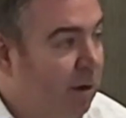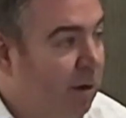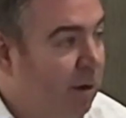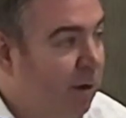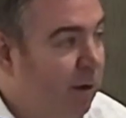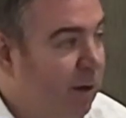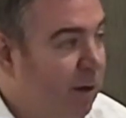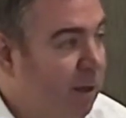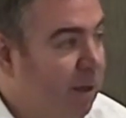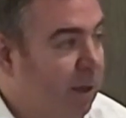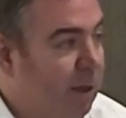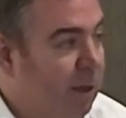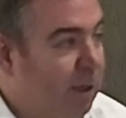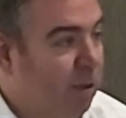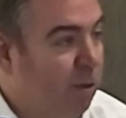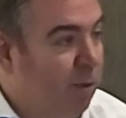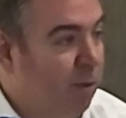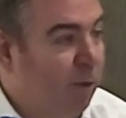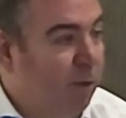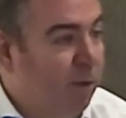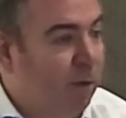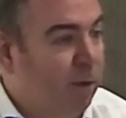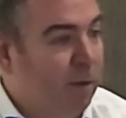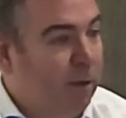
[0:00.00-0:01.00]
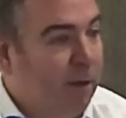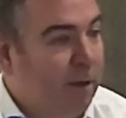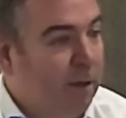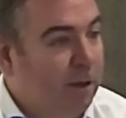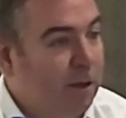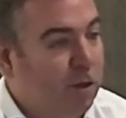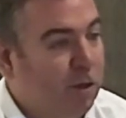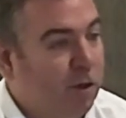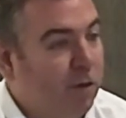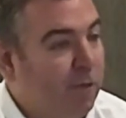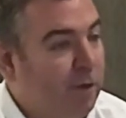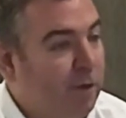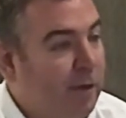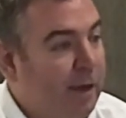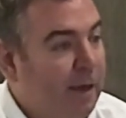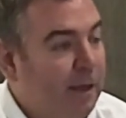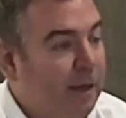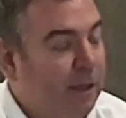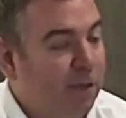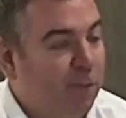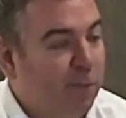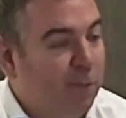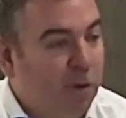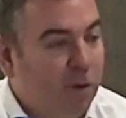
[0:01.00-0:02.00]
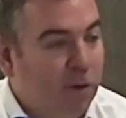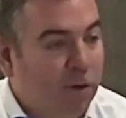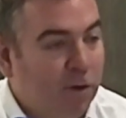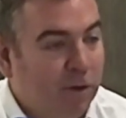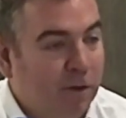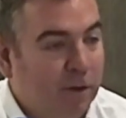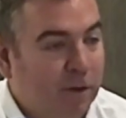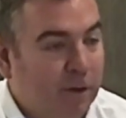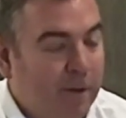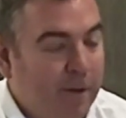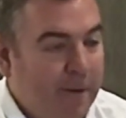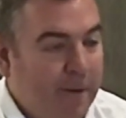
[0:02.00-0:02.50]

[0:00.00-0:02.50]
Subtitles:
creates an issue with the certification of product.